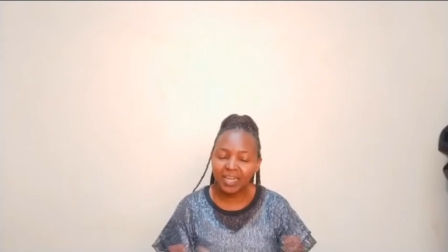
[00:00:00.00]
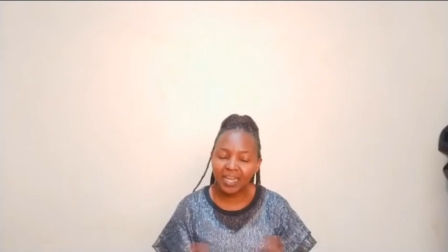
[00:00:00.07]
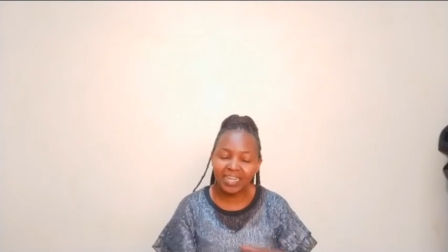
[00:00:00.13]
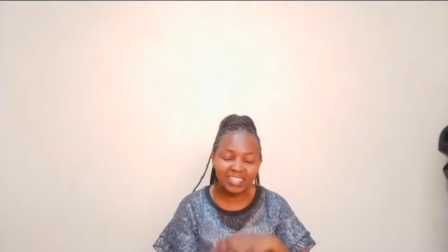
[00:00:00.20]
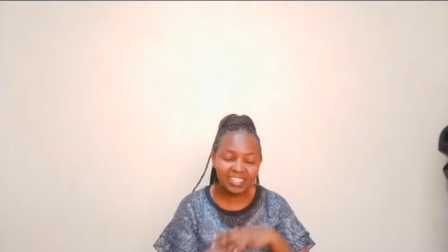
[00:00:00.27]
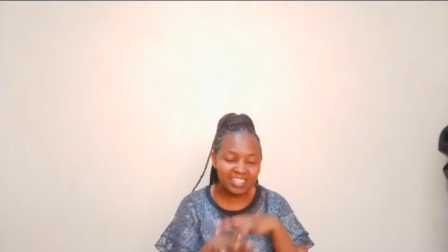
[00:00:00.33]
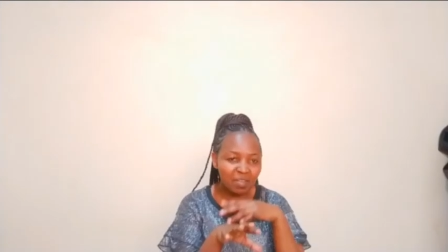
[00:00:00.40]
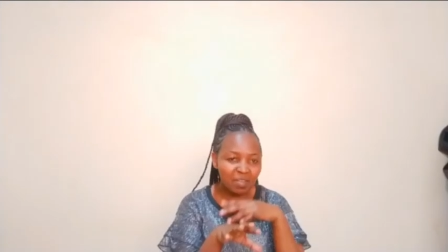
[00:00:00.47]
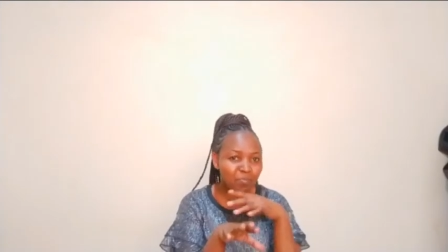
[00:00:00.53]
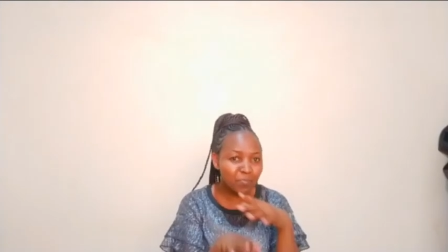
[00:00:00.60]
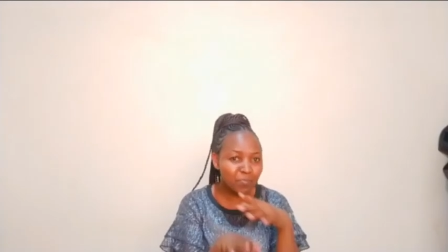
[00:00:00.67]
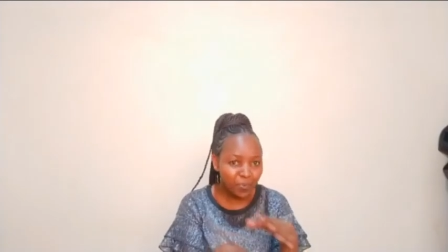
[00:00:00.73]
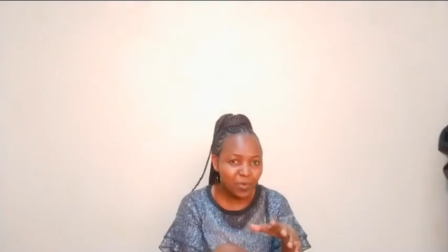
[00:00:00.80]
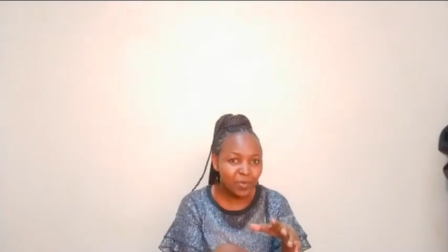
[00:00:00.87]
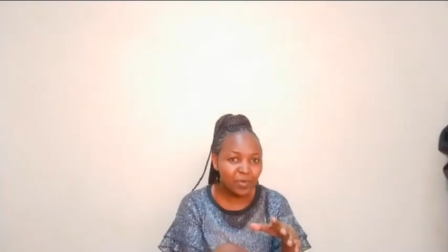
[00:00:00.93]
At some
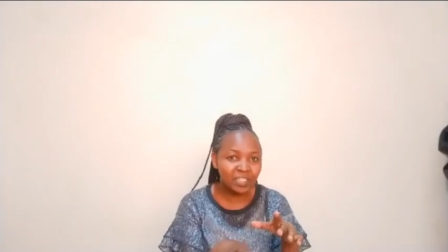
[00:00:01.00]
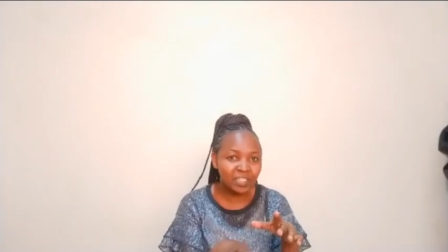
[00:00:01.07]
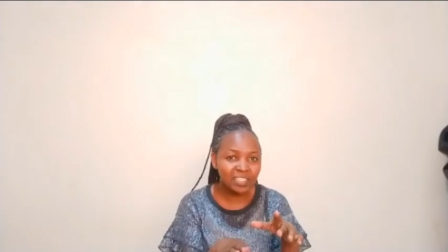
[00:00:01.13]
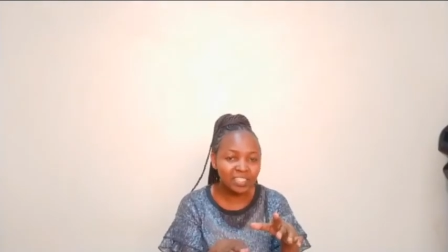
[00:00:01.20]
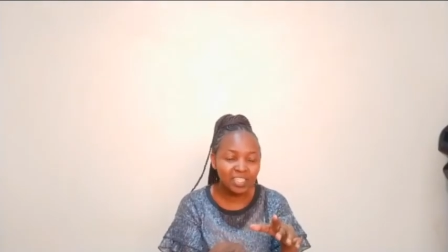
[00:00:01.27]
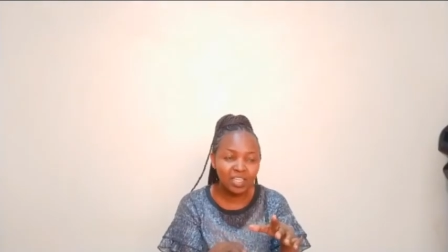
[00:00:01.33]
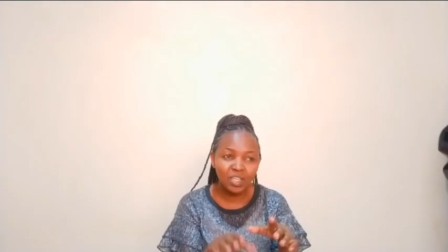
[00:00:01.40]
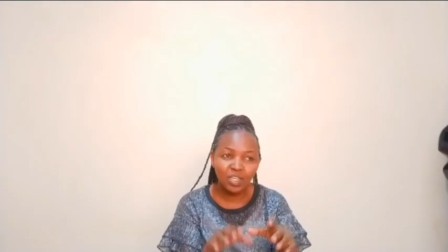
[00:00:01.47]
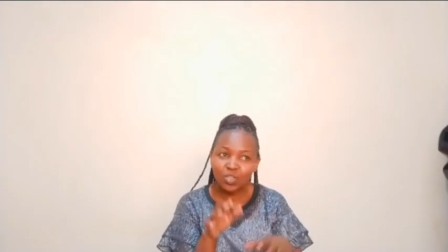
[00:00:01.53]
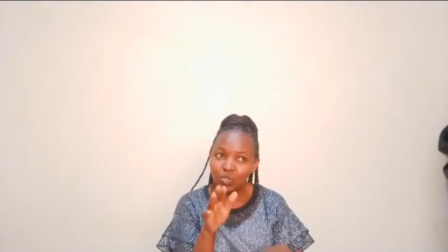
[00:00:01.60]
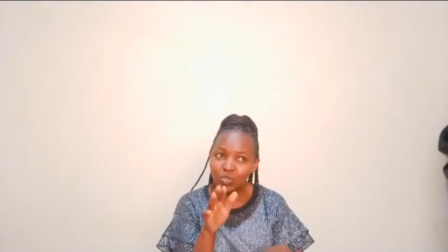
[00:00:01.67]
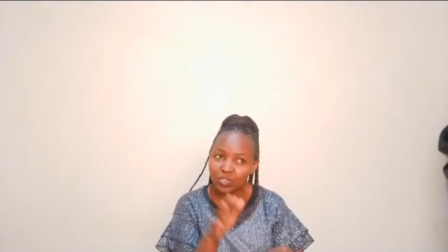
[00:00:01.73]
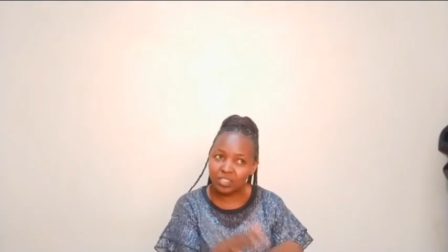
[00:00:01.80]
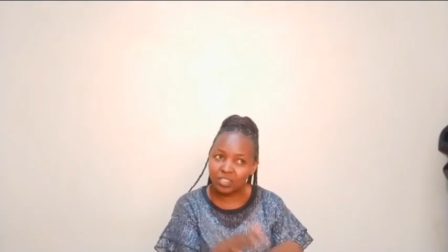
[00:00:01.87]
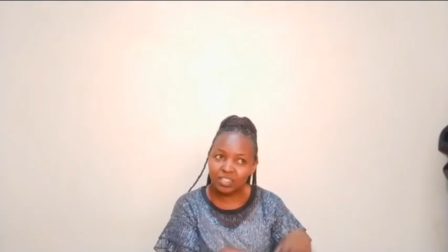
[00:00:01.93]
point,
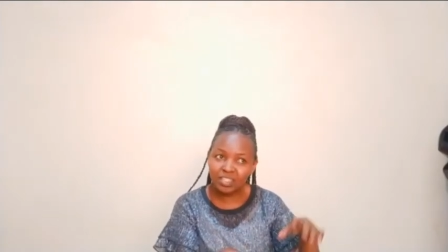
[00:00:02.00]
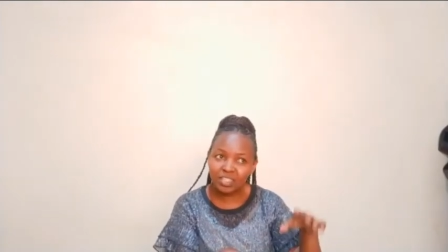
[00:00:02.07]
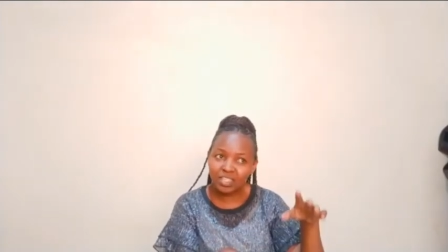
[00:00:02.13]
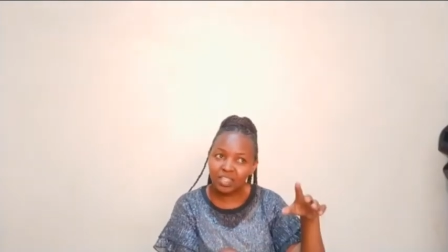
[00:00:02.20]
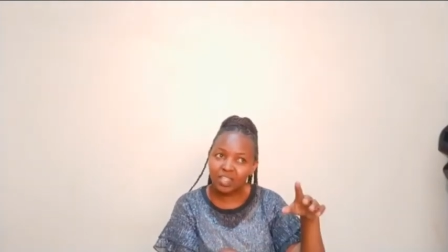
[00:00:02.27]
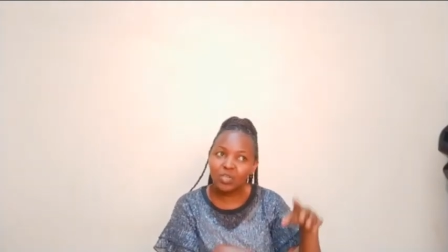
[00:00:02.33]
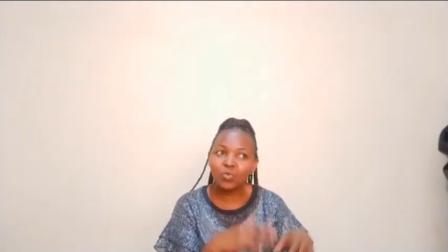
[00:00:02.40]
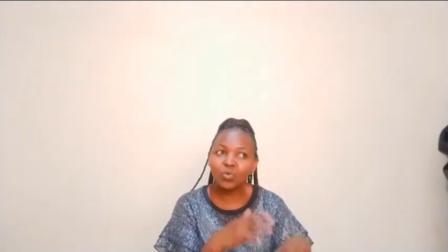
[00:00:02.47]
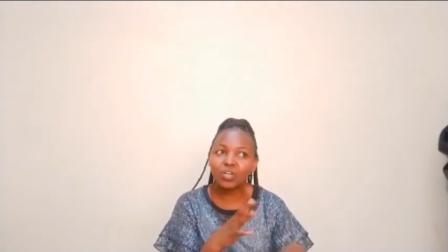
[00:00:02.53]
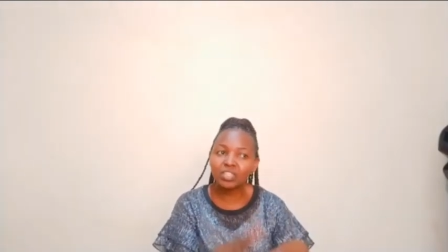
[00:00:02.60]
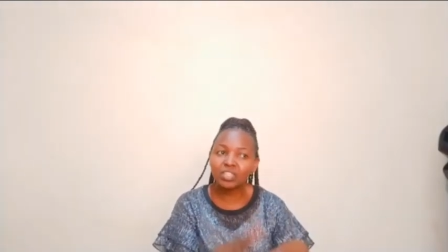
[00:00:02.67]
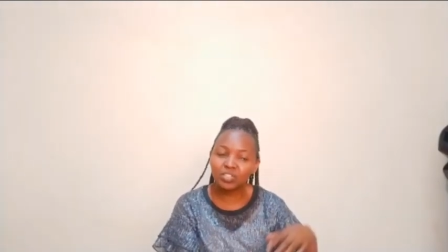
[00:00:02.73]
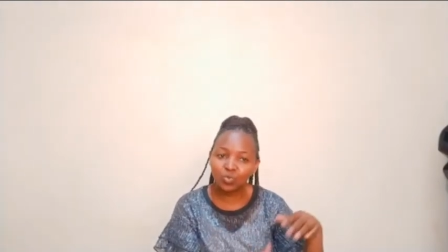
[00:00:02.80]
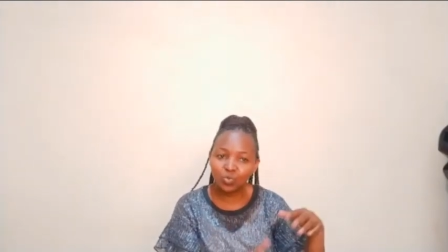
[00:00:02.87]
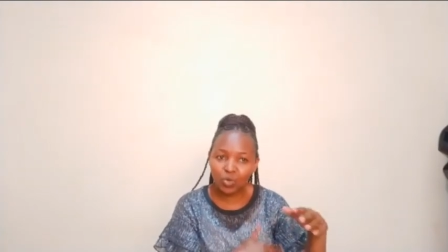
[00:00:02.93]
you'll see what
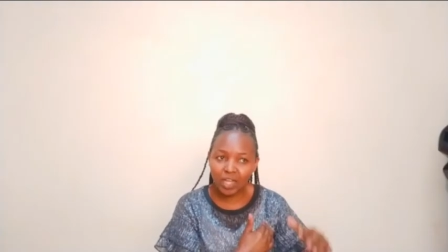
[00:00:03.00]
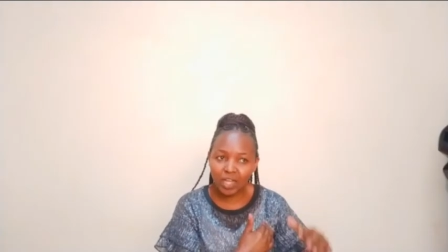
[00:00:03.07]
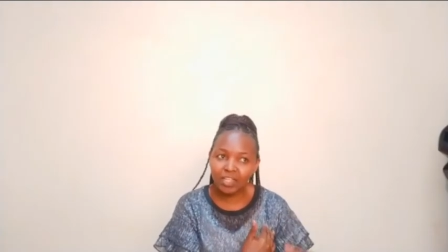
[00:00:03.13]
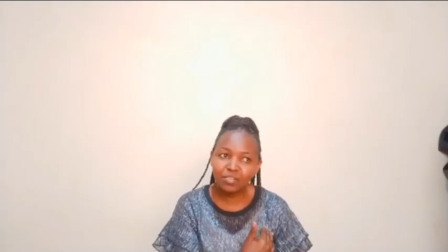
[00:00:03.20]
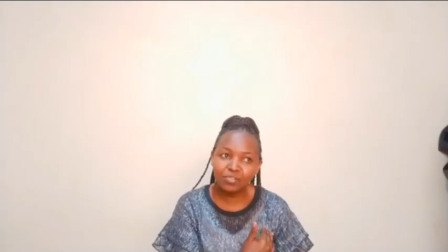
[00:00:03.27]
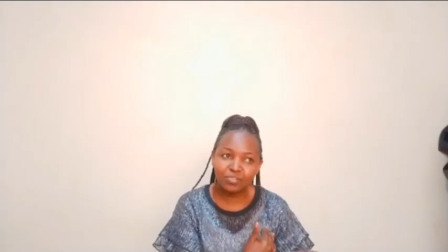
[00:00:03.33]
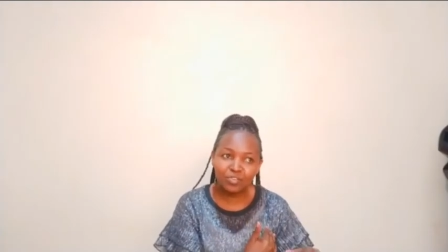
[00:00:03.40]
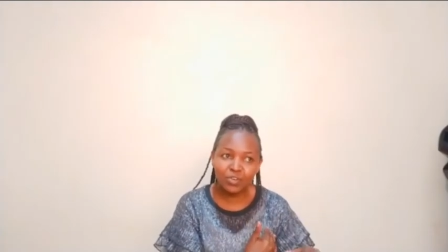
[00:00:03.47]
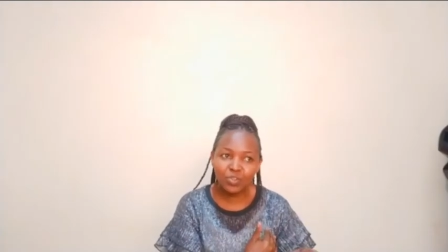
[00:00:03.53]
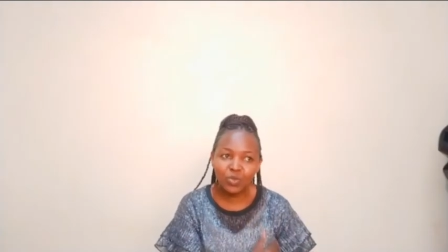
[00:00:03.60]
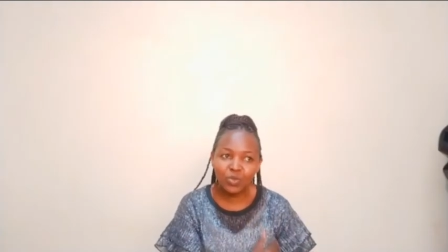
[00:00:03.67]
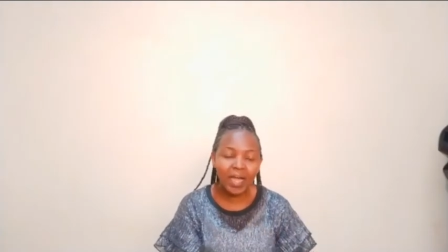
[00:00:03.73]
is working for you.